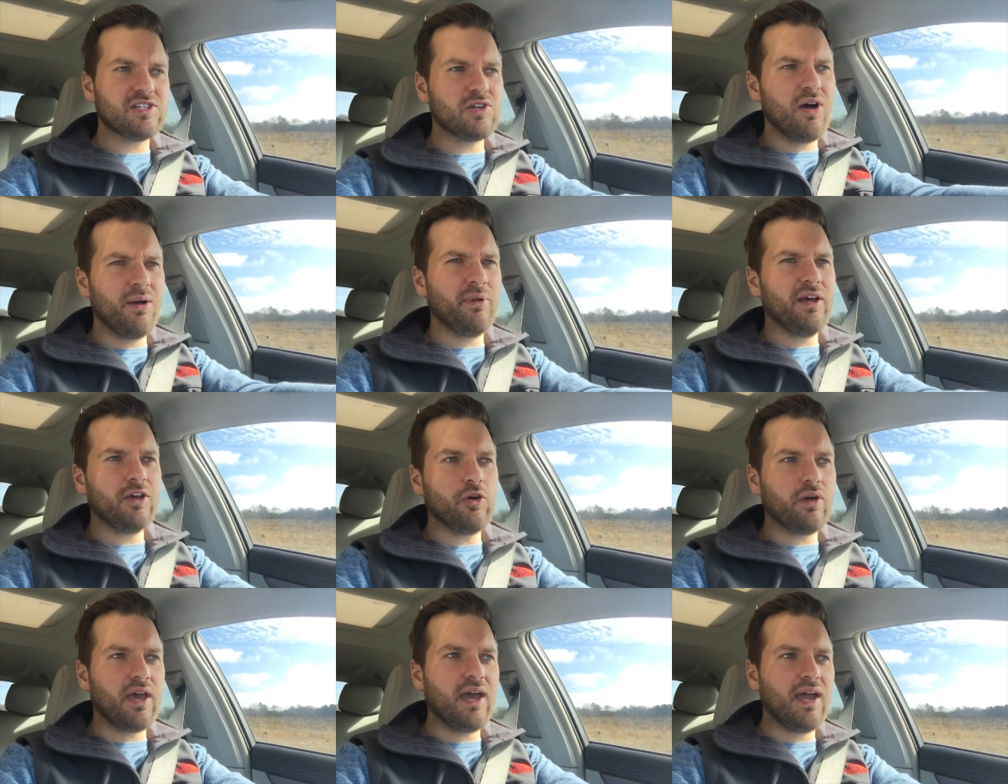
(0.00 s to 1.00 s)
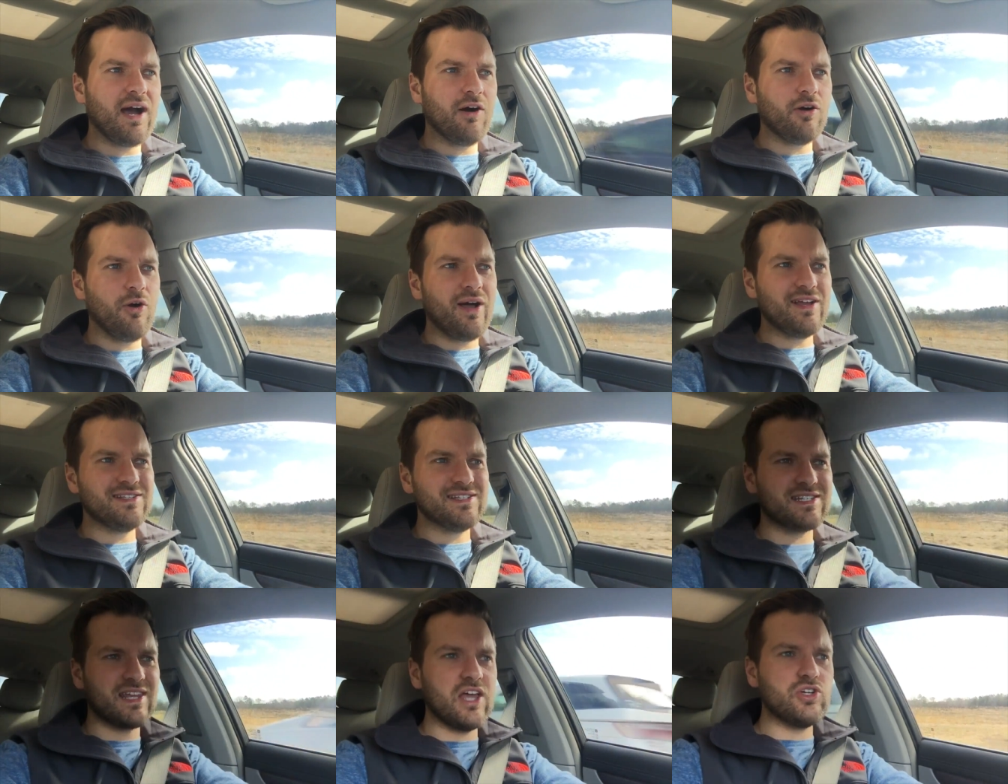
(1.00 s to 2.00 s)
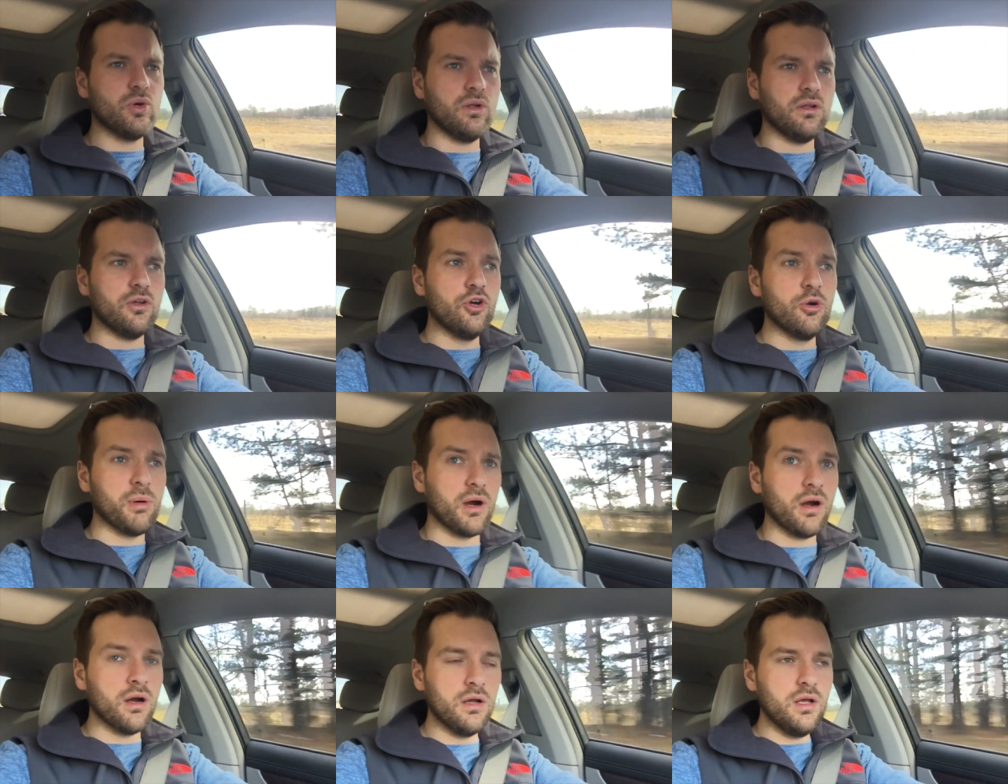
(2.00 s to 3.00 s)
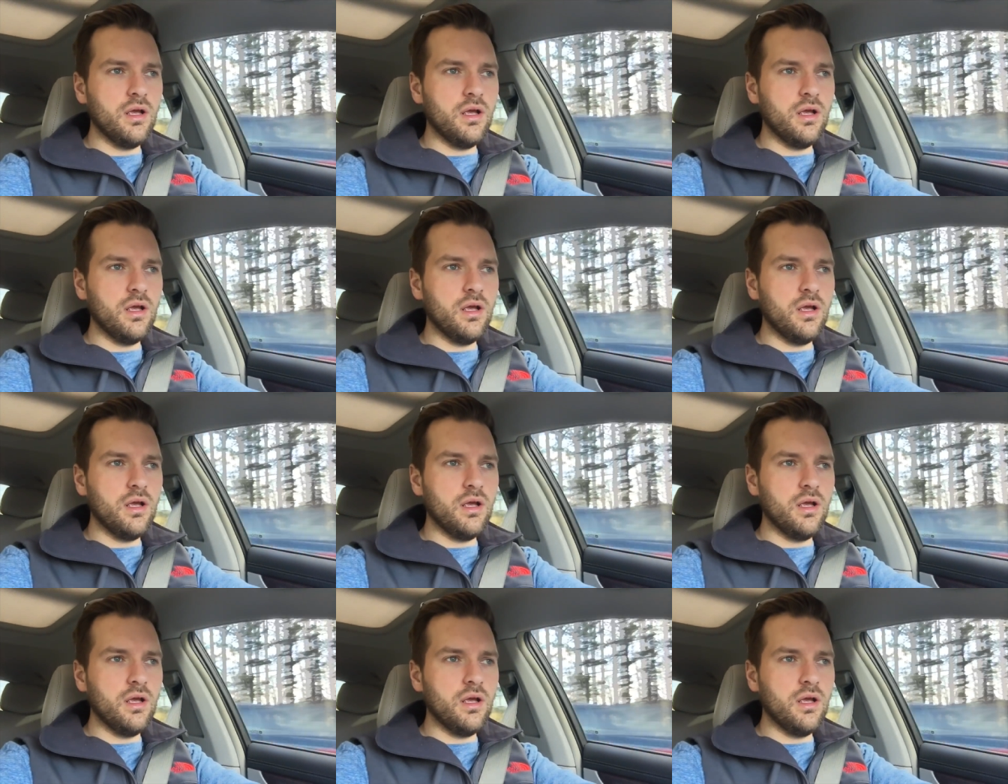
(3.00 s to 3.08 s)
So I'm like, okay, I'll go ahead and schedule Uber.